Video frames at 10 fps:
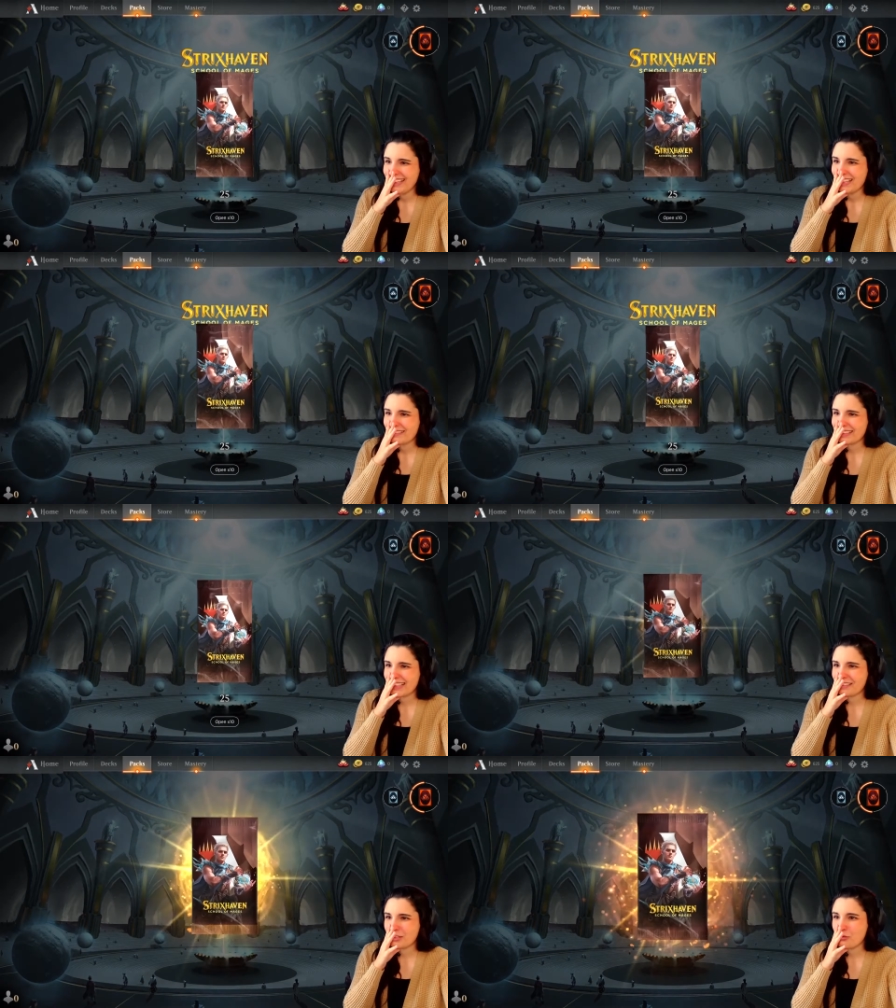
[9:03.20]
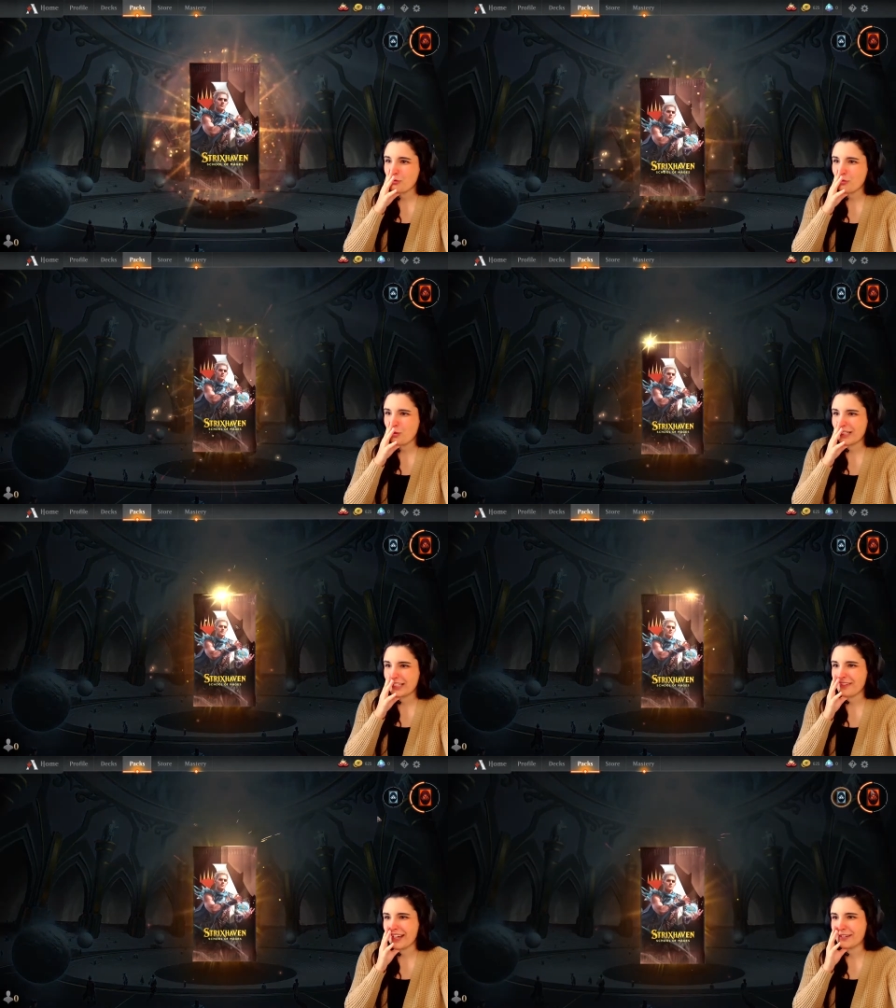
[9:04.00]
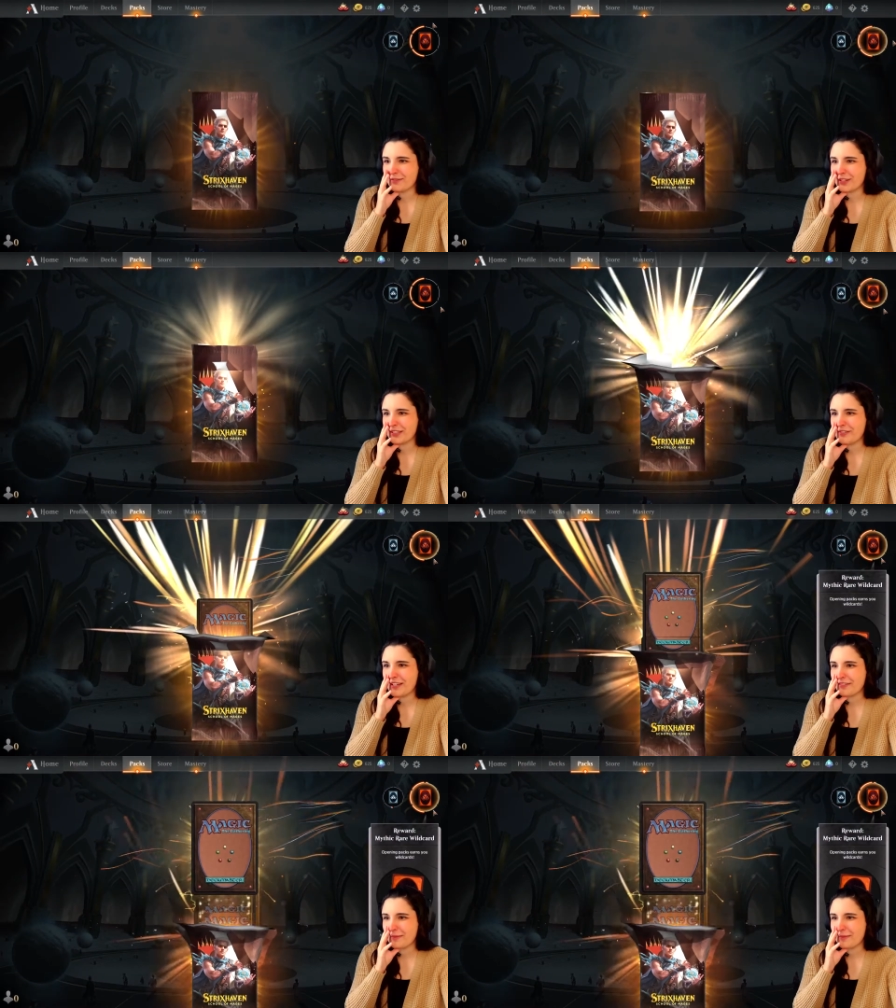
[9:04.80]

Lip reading: We're down to 25. We're 3 away from